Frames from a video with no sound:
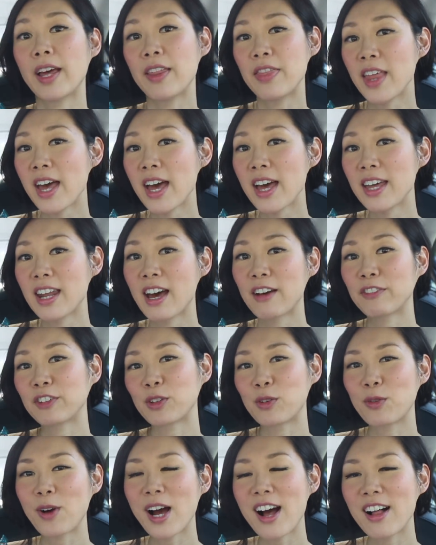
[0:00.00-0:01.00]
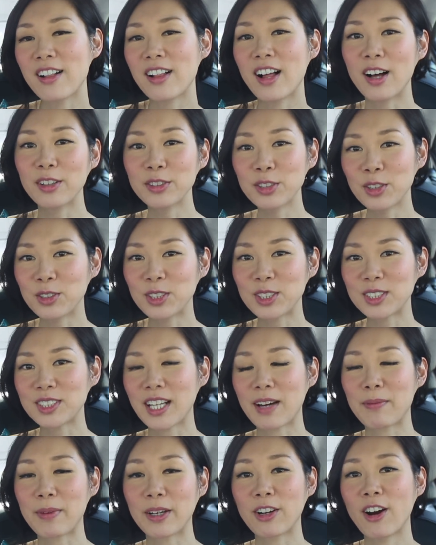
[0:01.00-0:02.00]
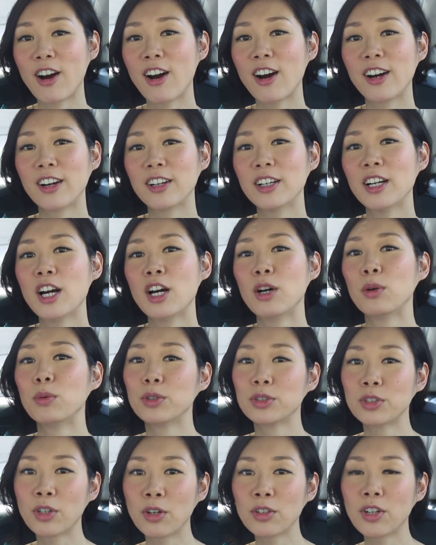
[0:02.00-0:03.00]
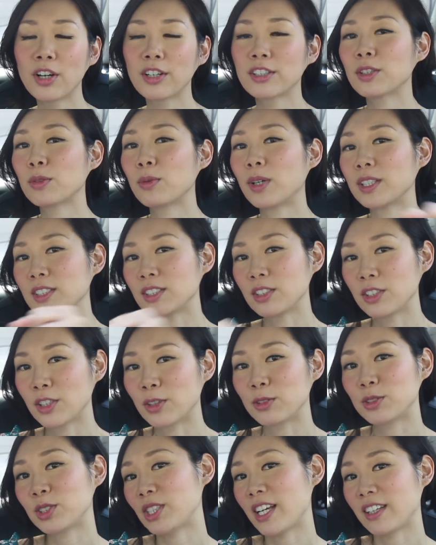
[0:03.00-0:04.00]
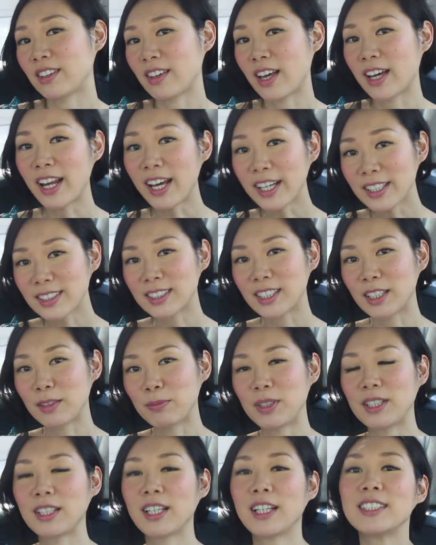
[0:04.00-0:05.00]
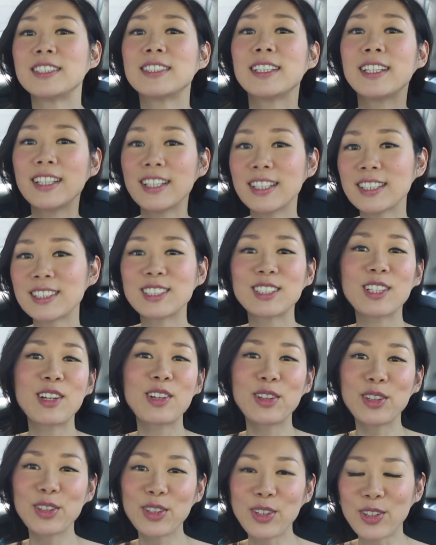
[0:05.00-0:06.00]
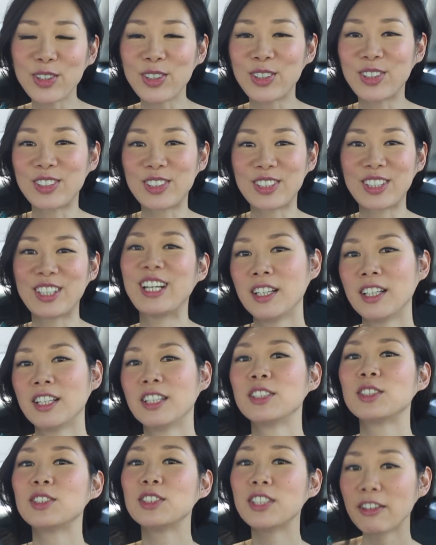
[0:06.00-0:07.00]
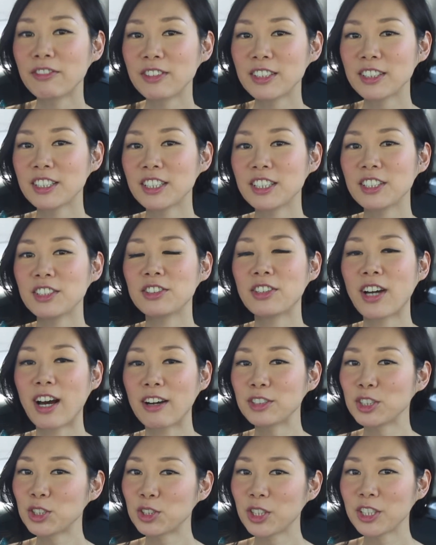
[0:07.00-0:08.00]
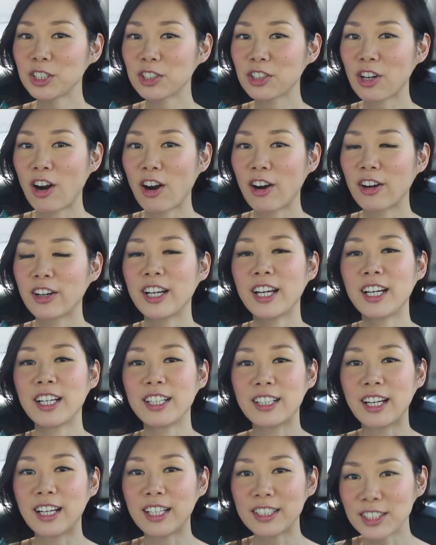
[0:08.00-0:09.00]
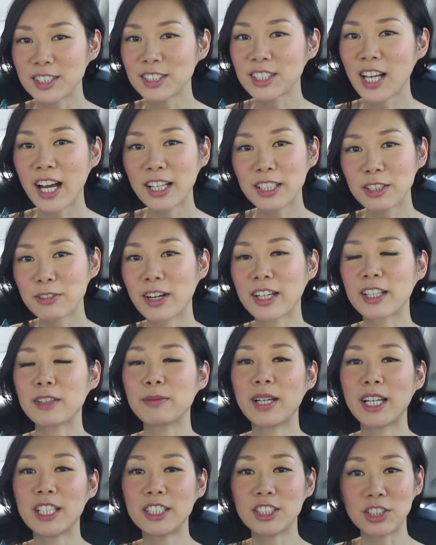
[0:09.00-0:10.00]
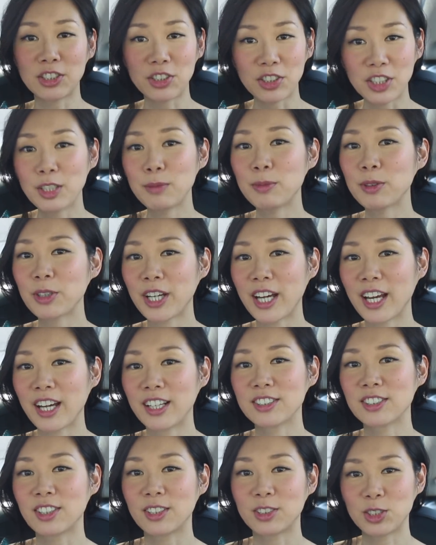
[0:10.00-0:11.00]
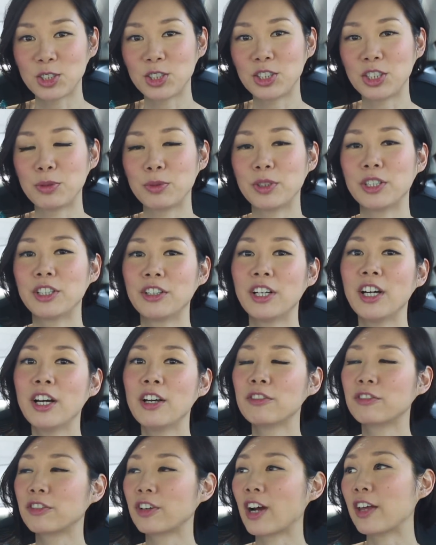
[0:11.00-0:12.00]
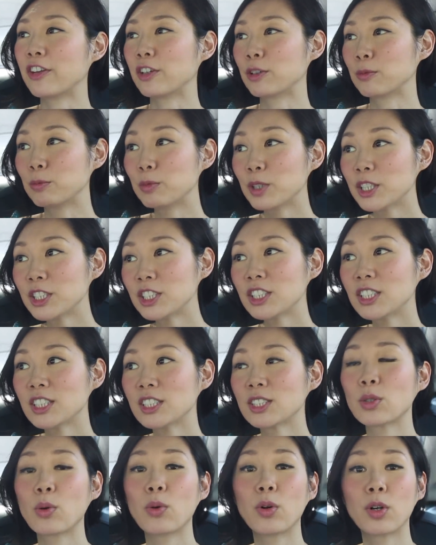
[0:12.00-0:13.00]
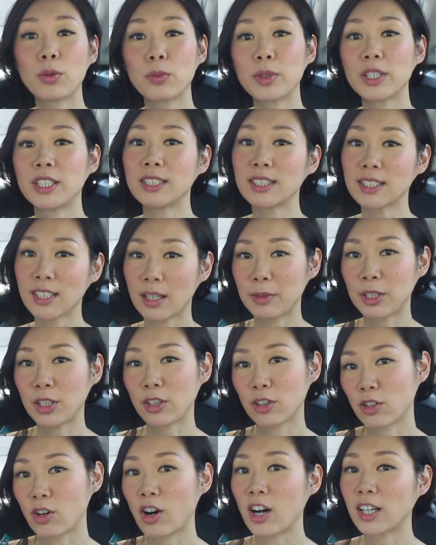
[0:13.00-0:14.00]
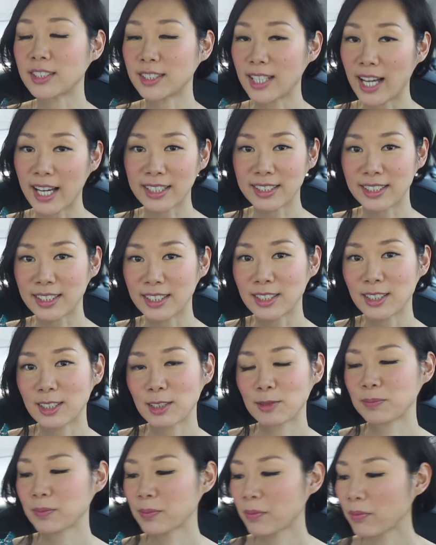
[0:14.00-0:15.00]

And then after a while, I'll notice that my car will no longer want to go take that exit because it's learned. So definitely you have to train your car, and I just highly recommend you keep your hands on your steering wheel for either bridges or when it's coming across exits.